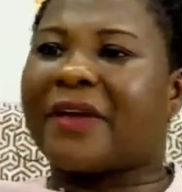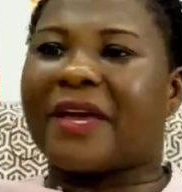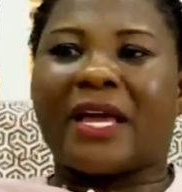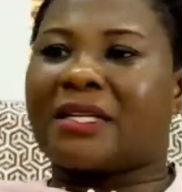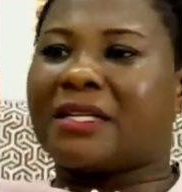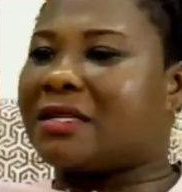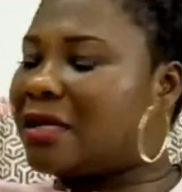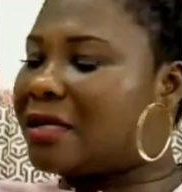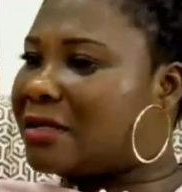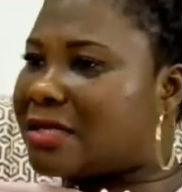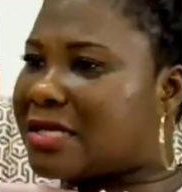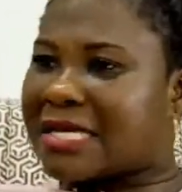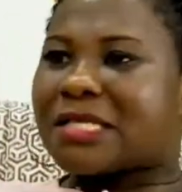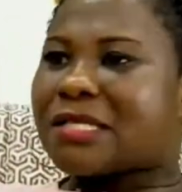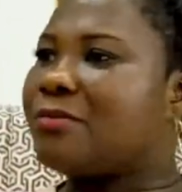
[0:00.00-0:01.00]
And I've heard
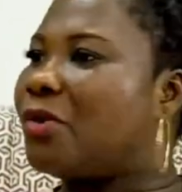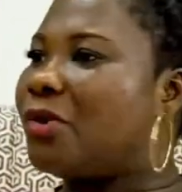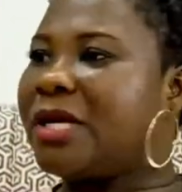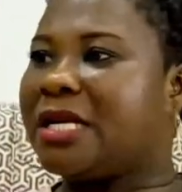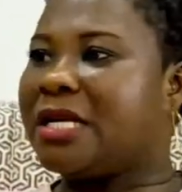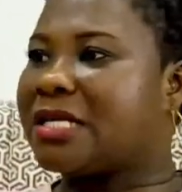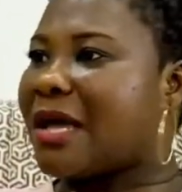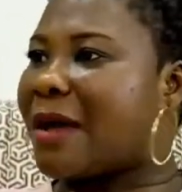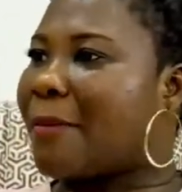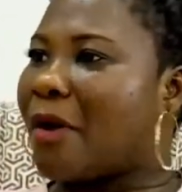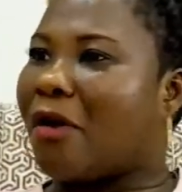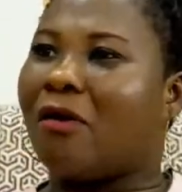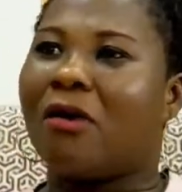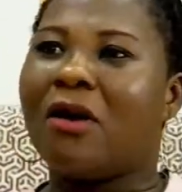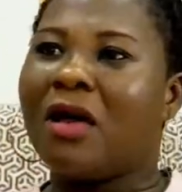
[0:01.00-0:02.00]
testimonies
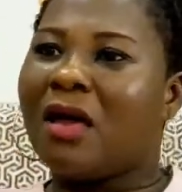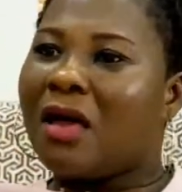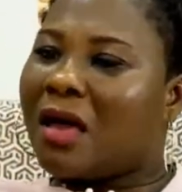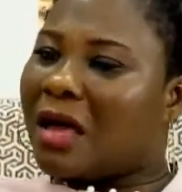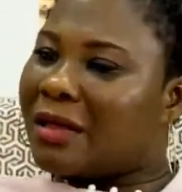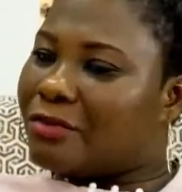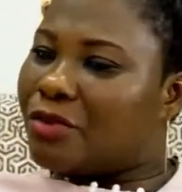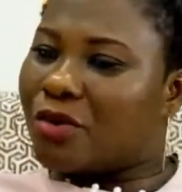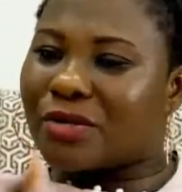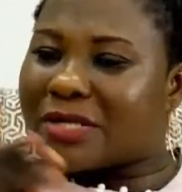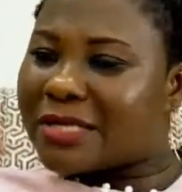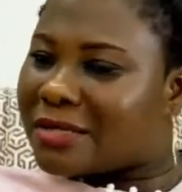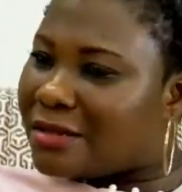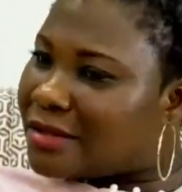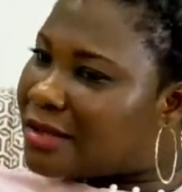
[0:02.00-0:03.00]
about
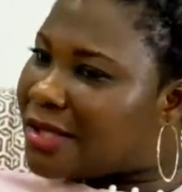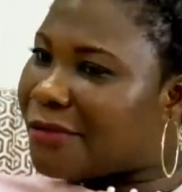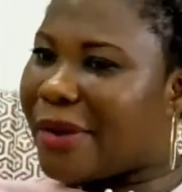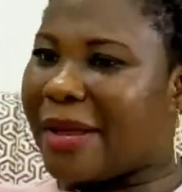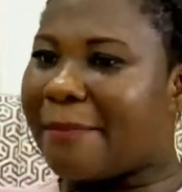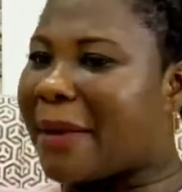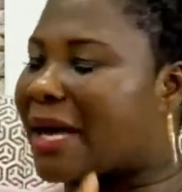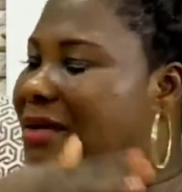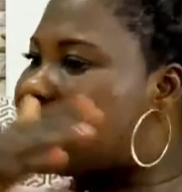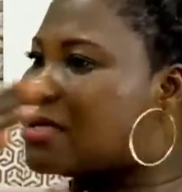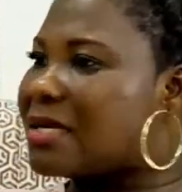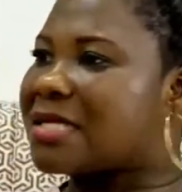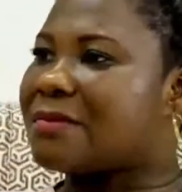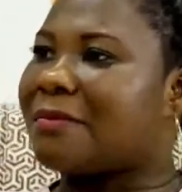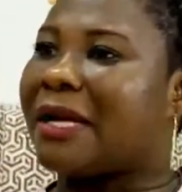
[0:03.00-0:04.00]
those 3
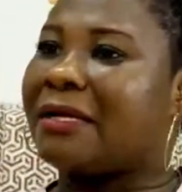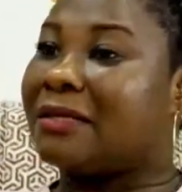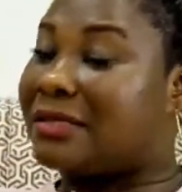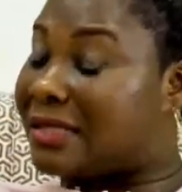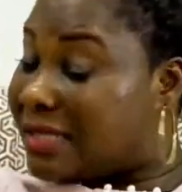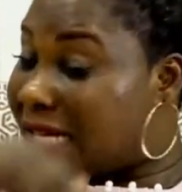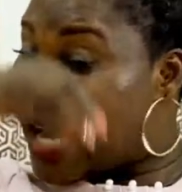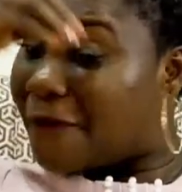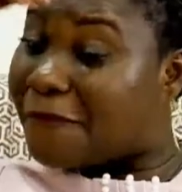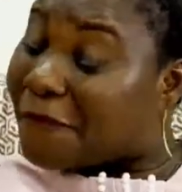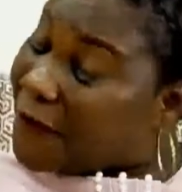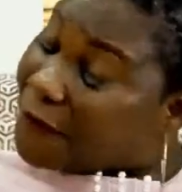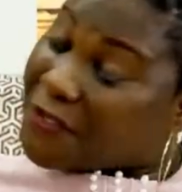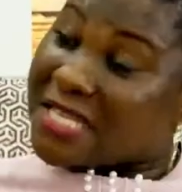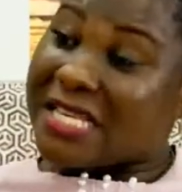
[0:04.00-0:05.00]
months, 6 months, they are
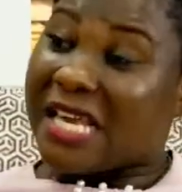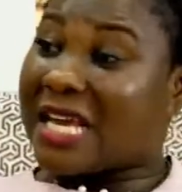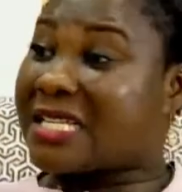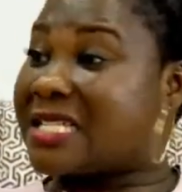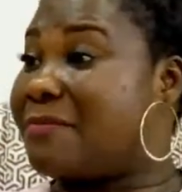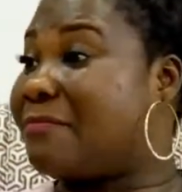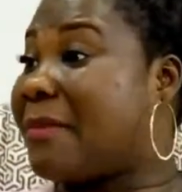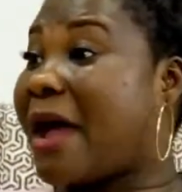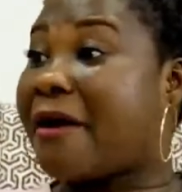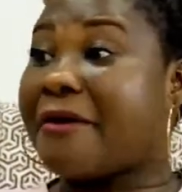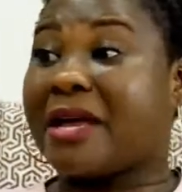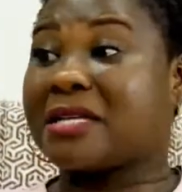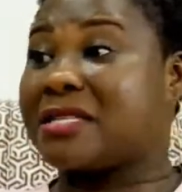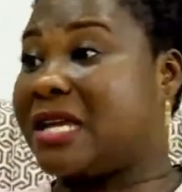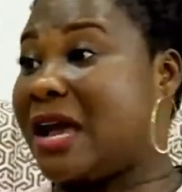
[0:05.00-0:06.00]
50 years in
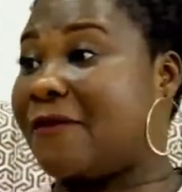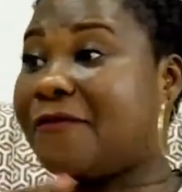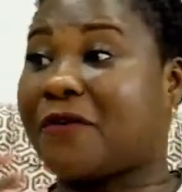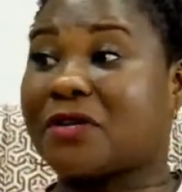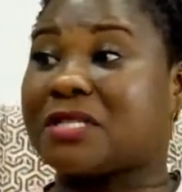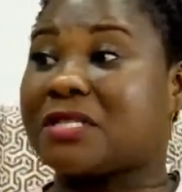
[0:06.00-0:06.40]
marriage, they are